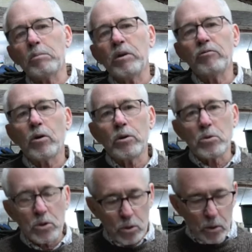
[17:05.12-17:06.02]
before you
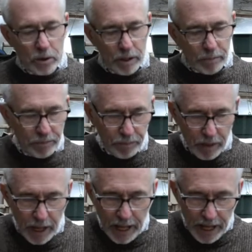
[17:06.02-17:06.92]
store them.
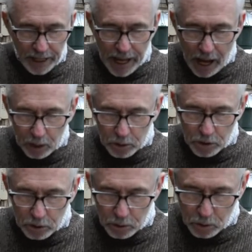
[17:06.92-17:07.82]
And how do
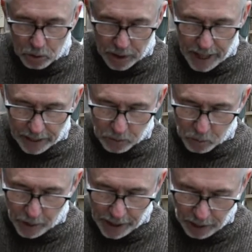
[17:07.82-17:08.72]
you do that?
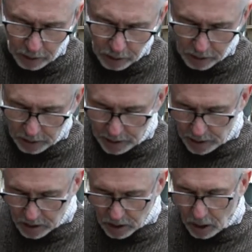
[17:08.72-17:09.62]
Well,
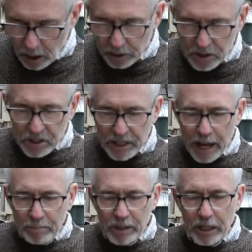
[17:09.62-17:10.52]
it's called a
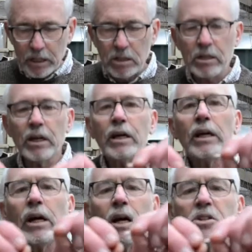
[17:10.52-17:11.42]
snap test.
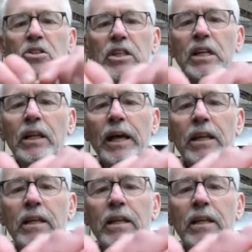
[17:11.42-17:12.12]
A seed like